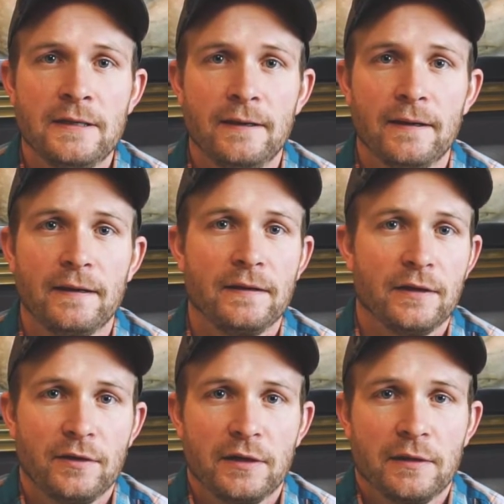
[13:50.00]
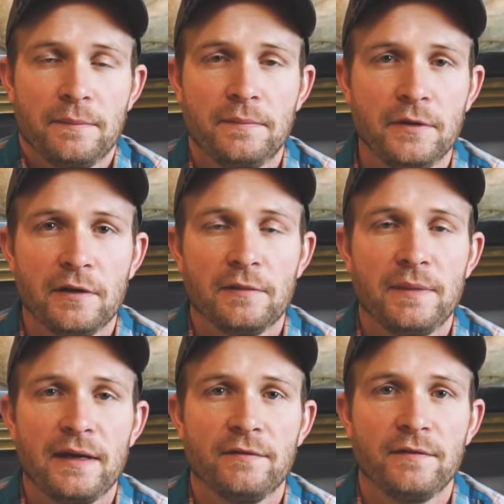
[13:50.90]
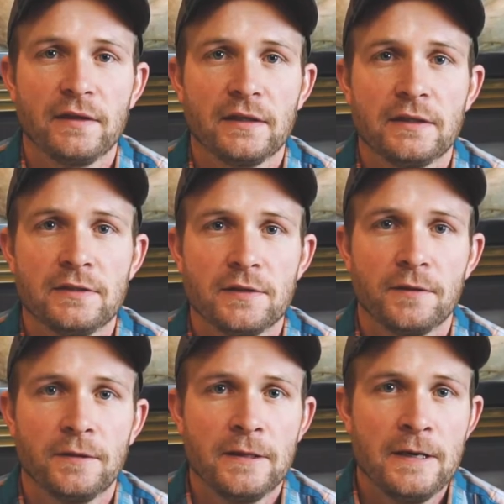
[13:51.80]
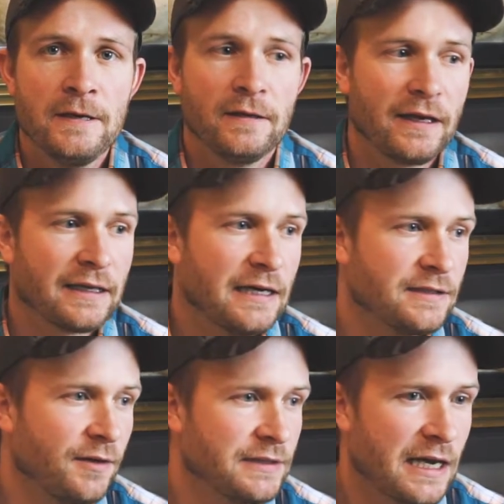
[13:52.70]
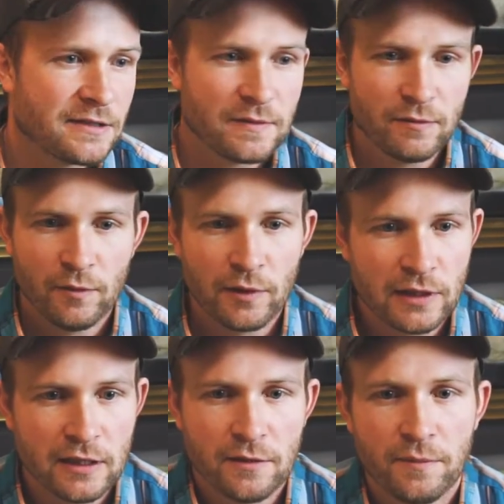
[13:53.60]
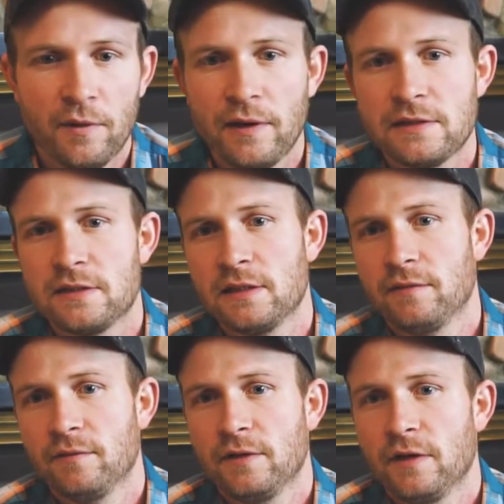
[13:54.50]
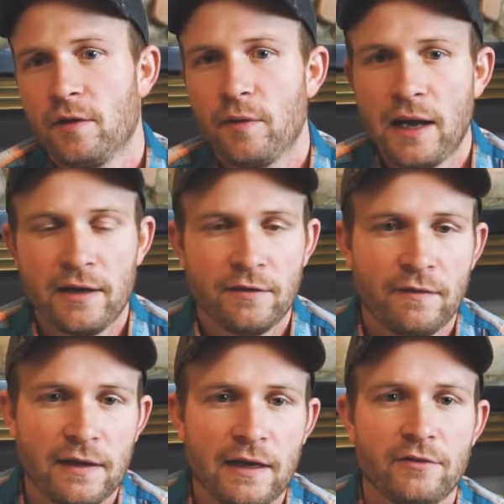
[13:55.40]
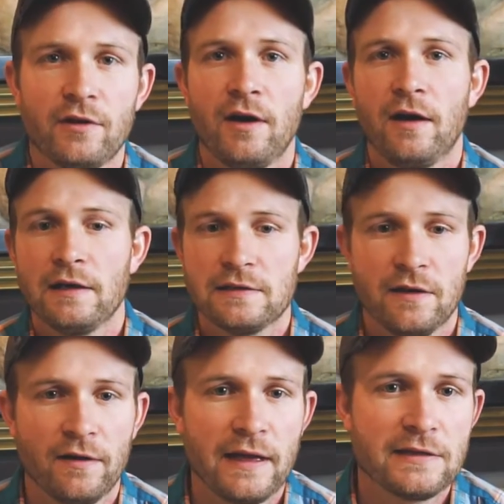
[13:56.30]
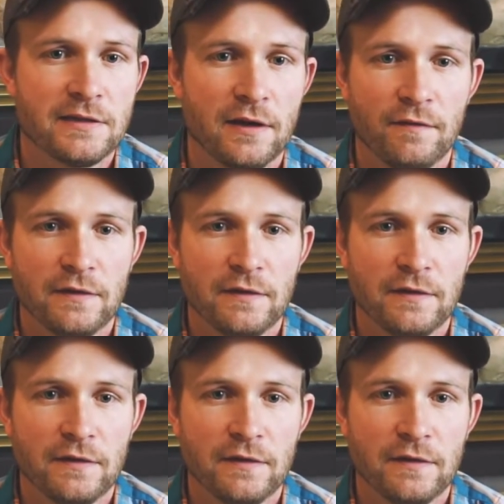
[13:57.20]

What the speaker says: You know, you're gonna pay a fee. So a lot of guys always ask me, well, where do you get your points, and you know, how do you find out draw odds and all that stuff?